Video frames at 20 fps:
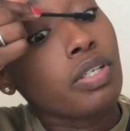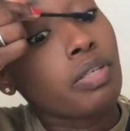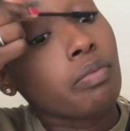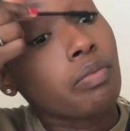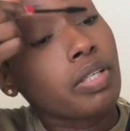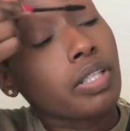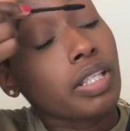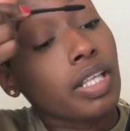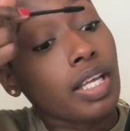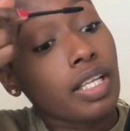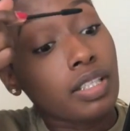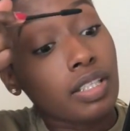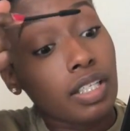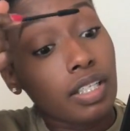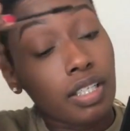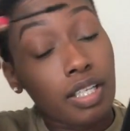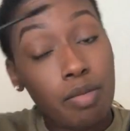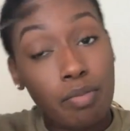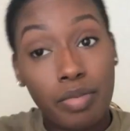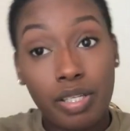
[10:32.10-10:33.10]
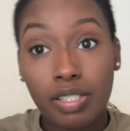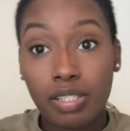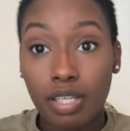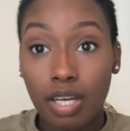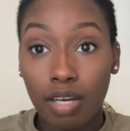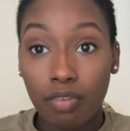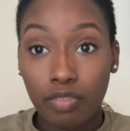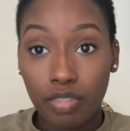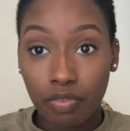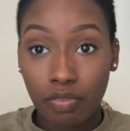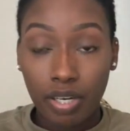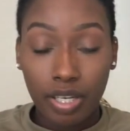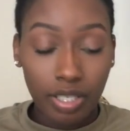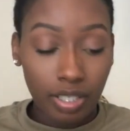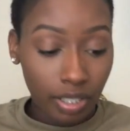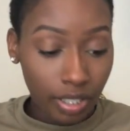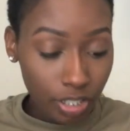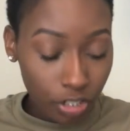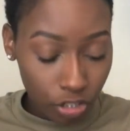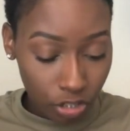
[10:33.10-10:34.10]
it within the limits of the
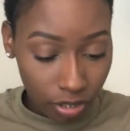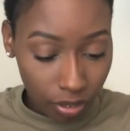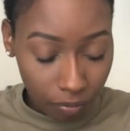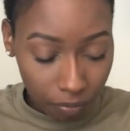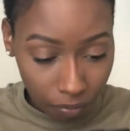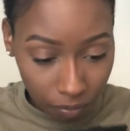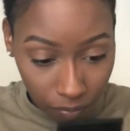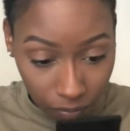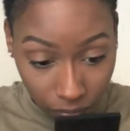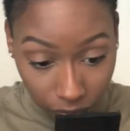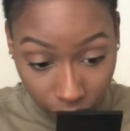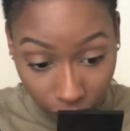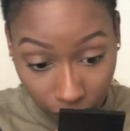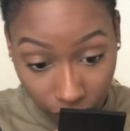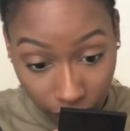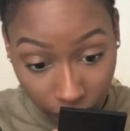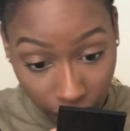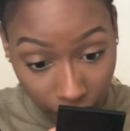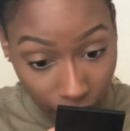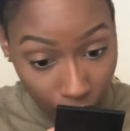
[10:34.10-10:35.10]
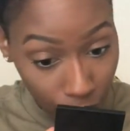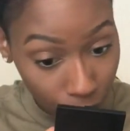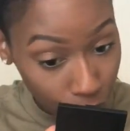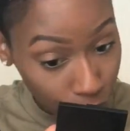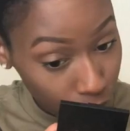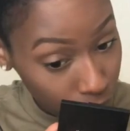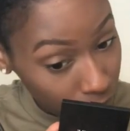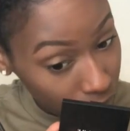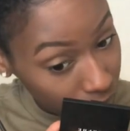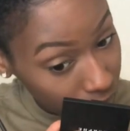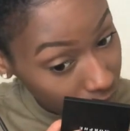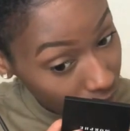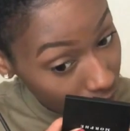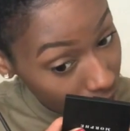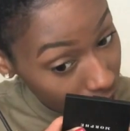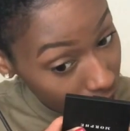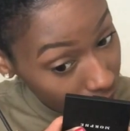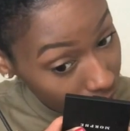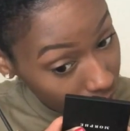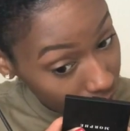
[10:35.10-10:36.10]
regulation. Now, what you will
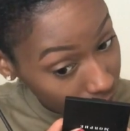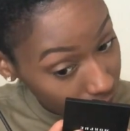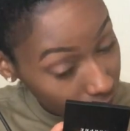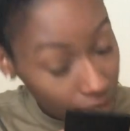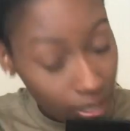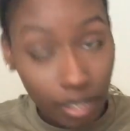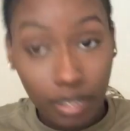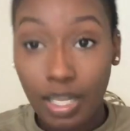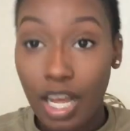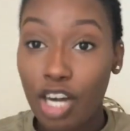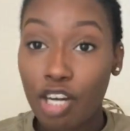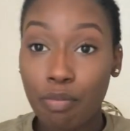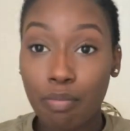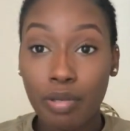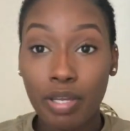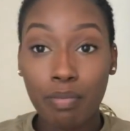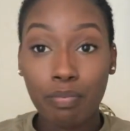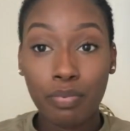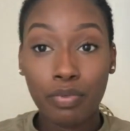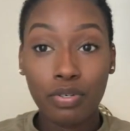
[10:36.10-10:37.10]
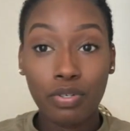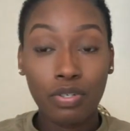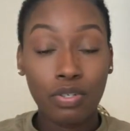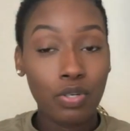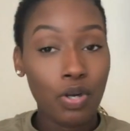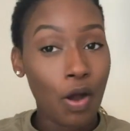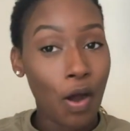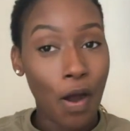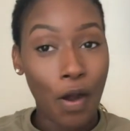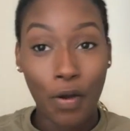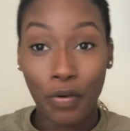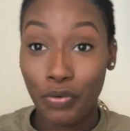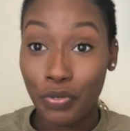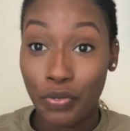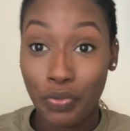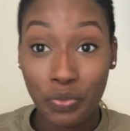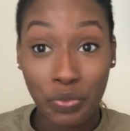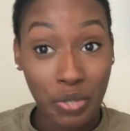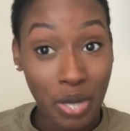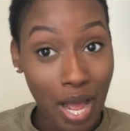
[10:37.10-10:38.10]
find is that a lot of people
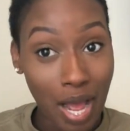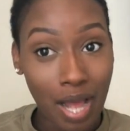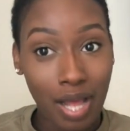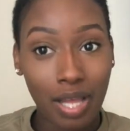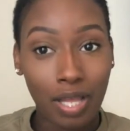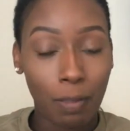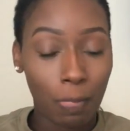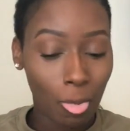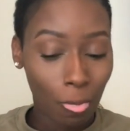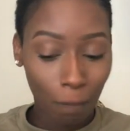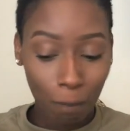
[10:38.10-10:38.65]
do not